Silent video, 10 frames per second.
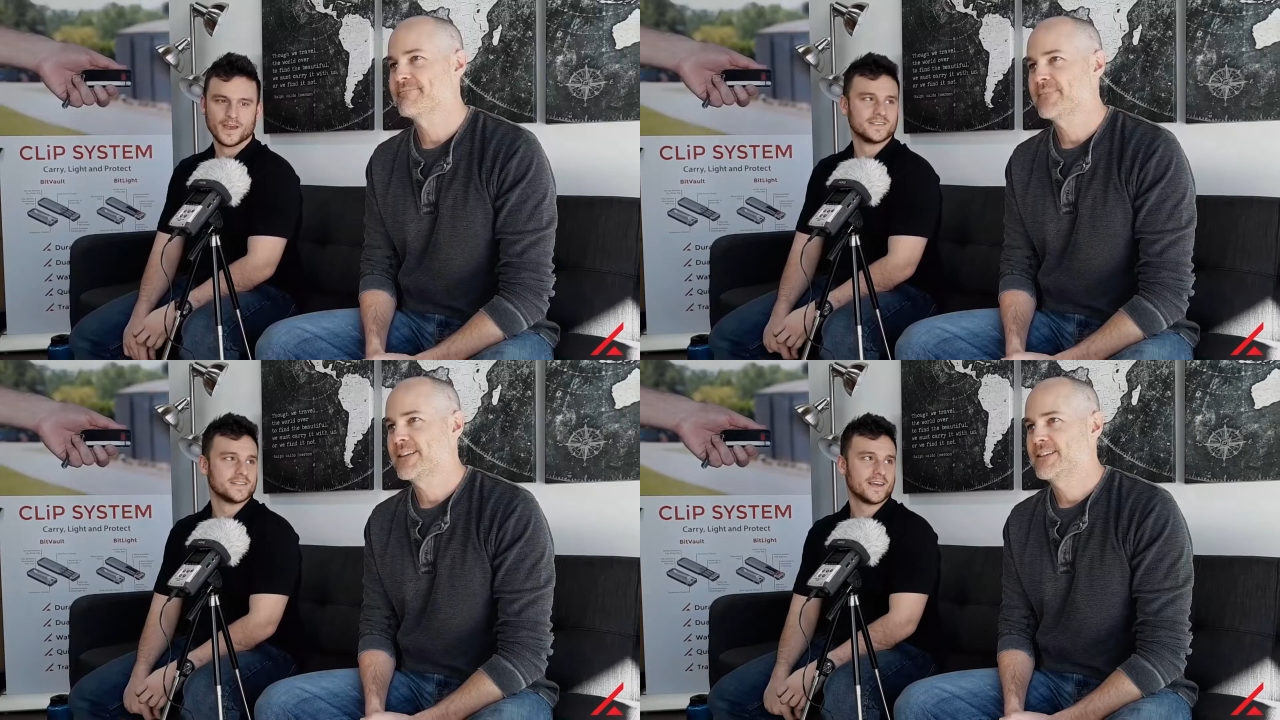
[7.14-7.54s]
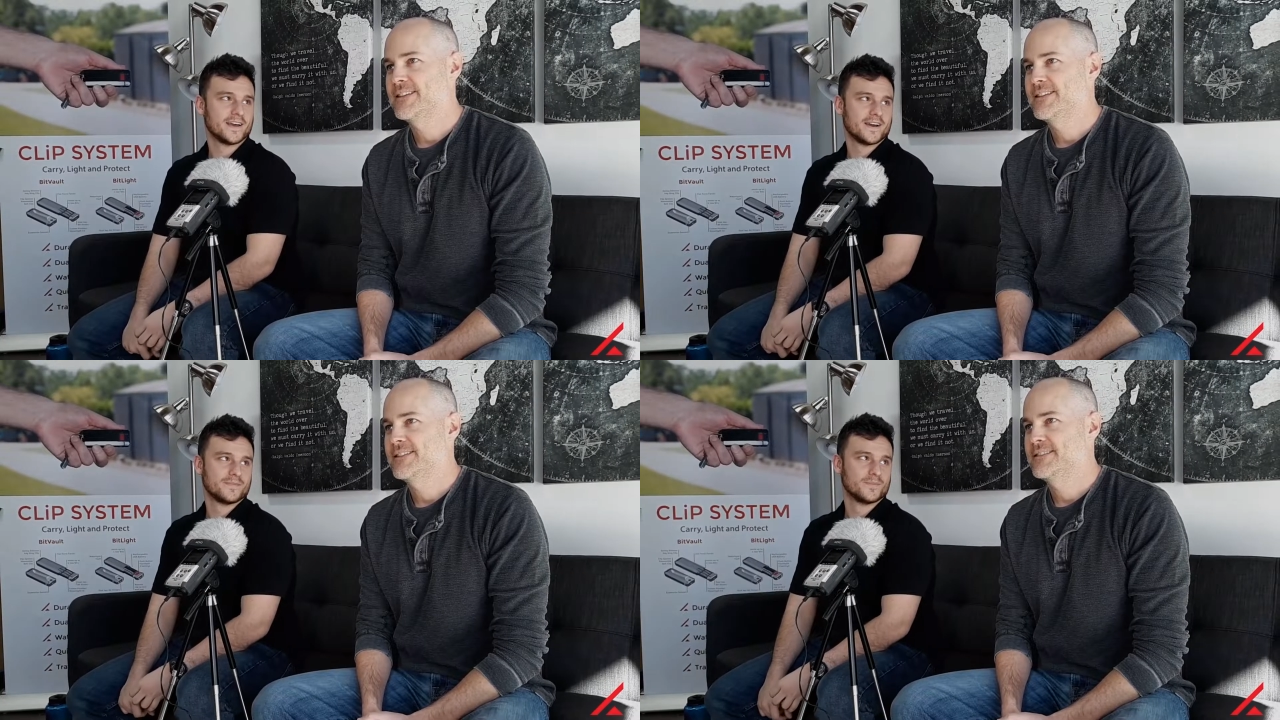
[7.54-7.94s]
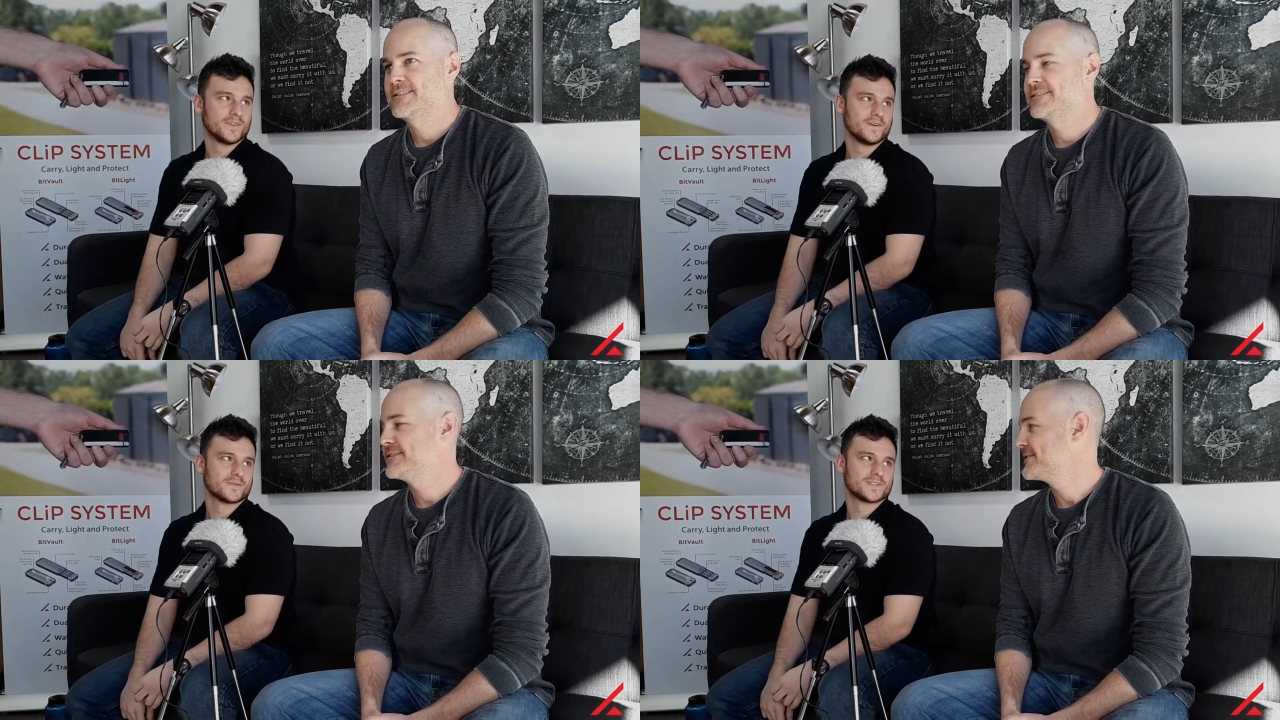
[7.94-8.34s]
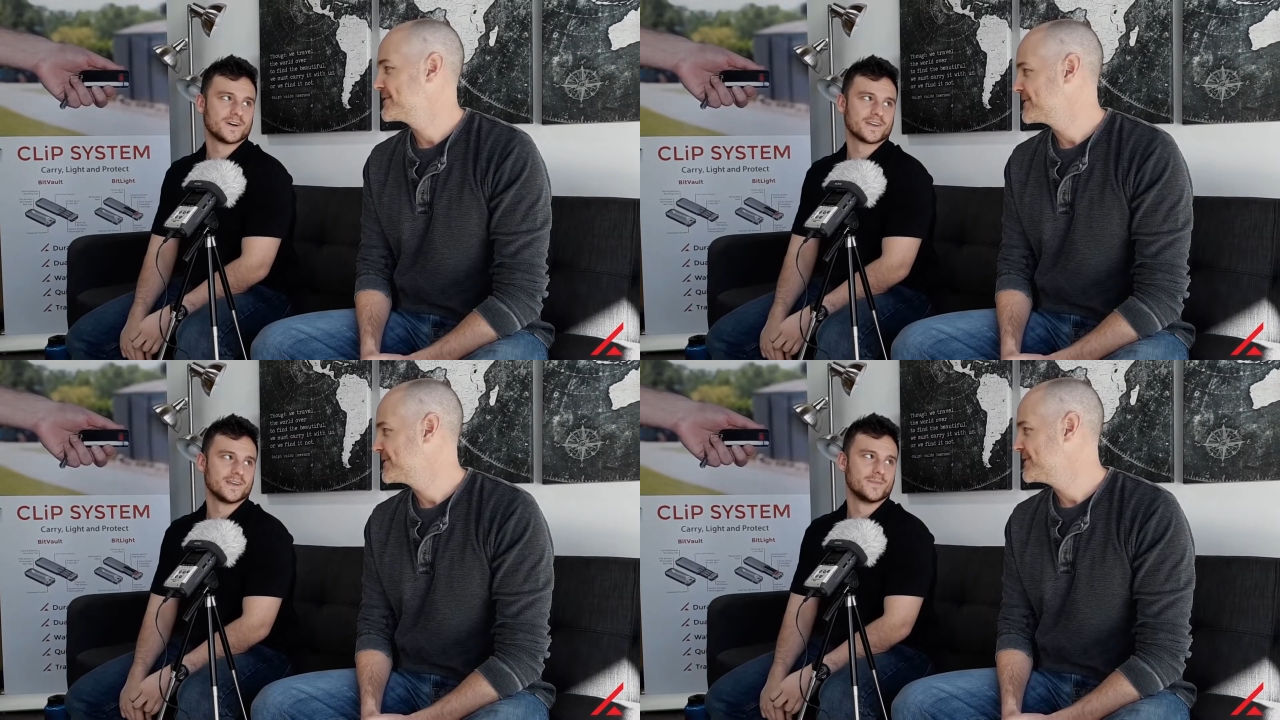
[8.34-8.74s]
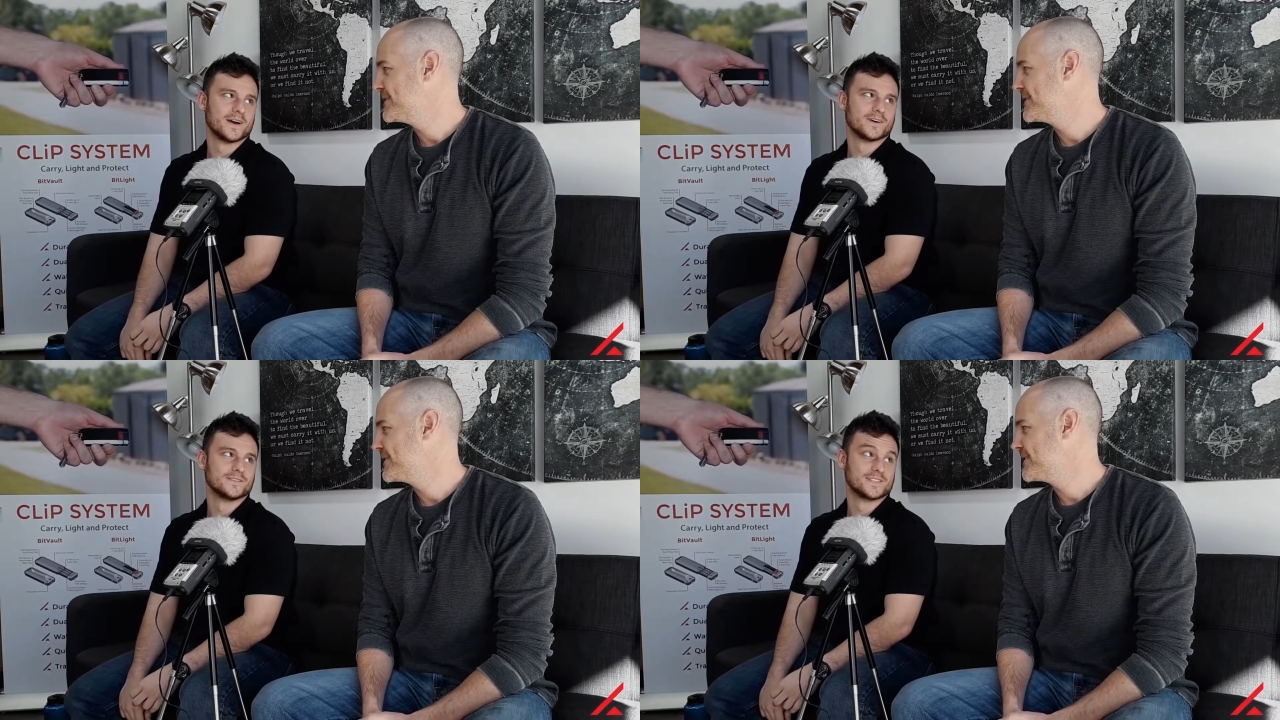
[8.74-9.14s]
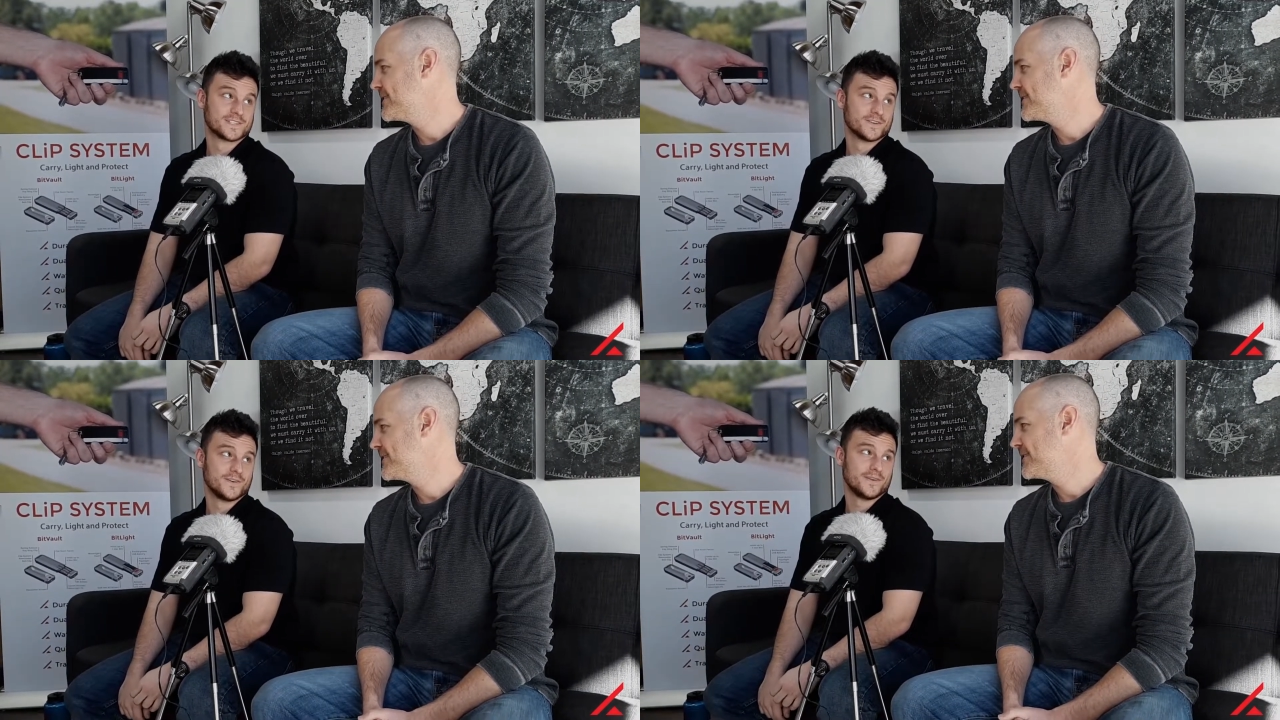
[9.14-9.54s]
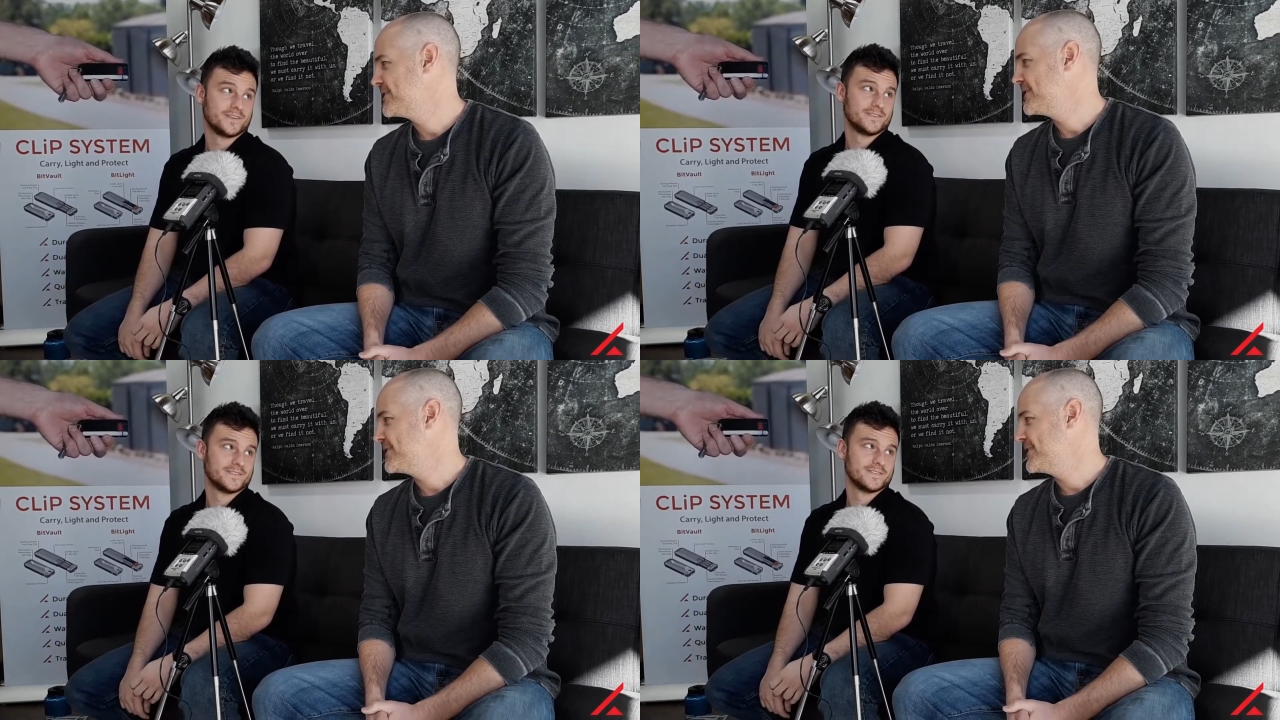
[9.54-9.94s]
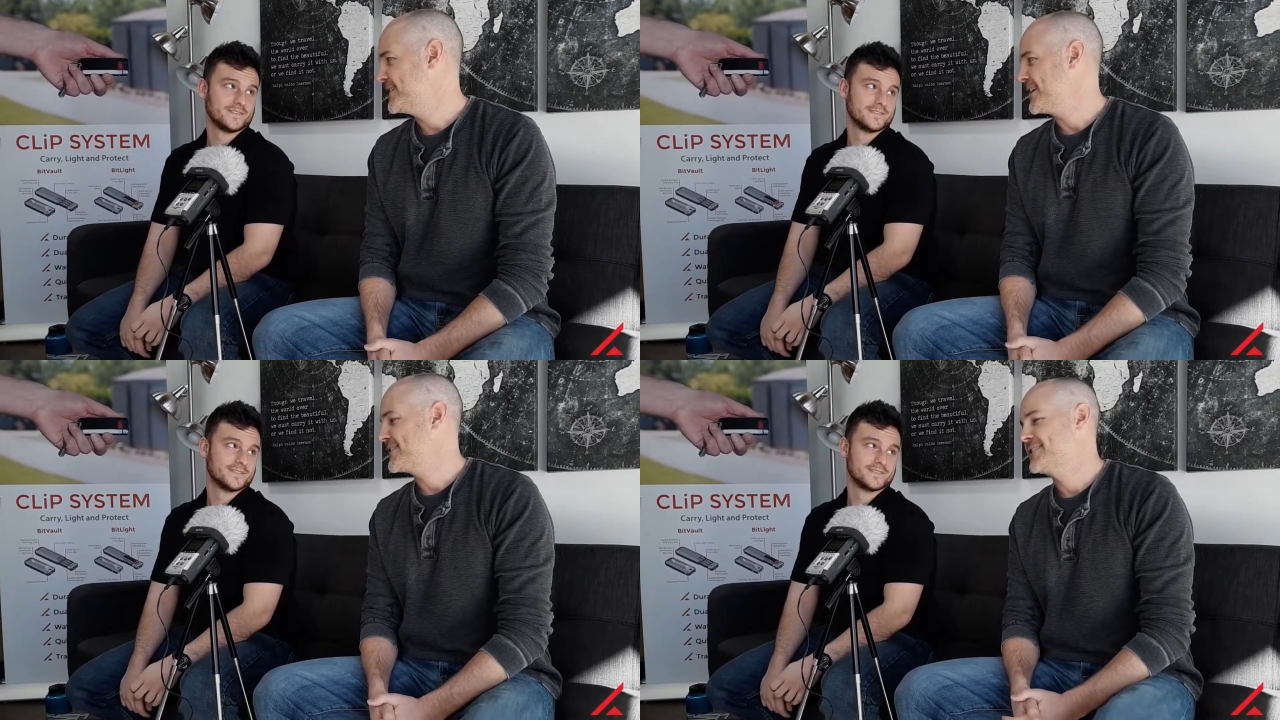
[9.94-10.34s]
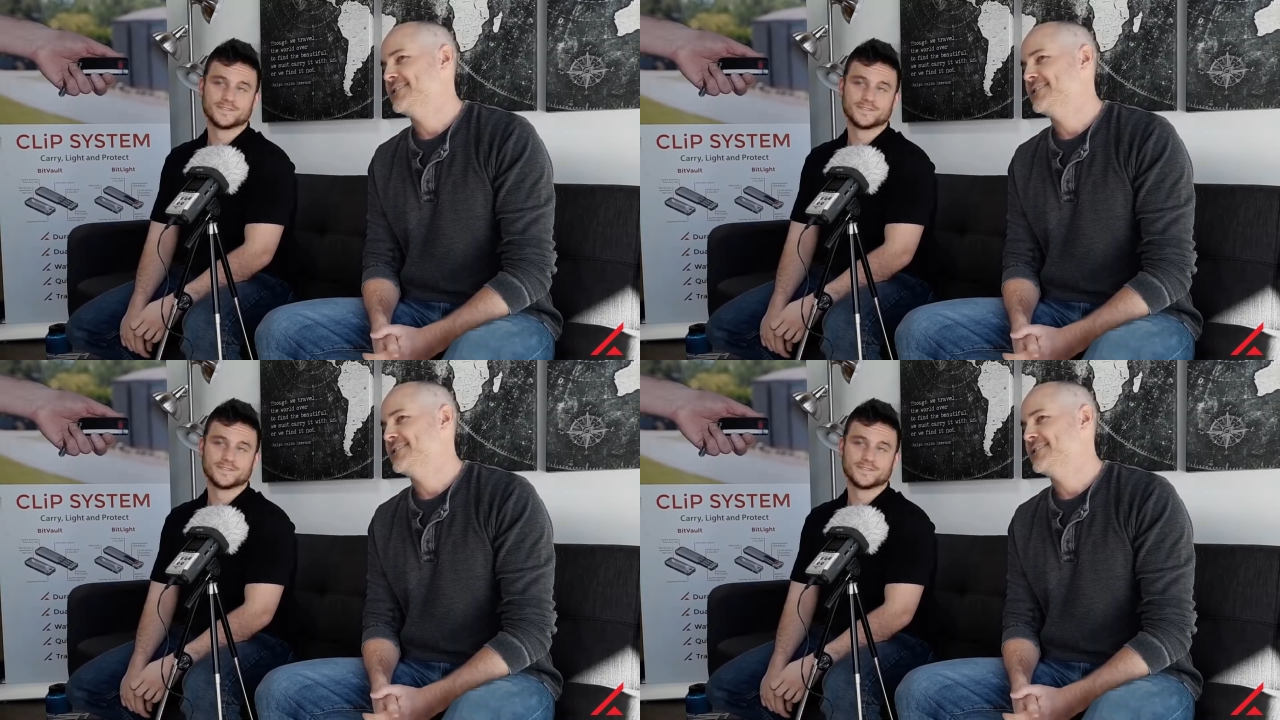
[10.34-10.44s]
Speaker 1: today I believe we're talking about Still Union.
Speaker 2: Yes.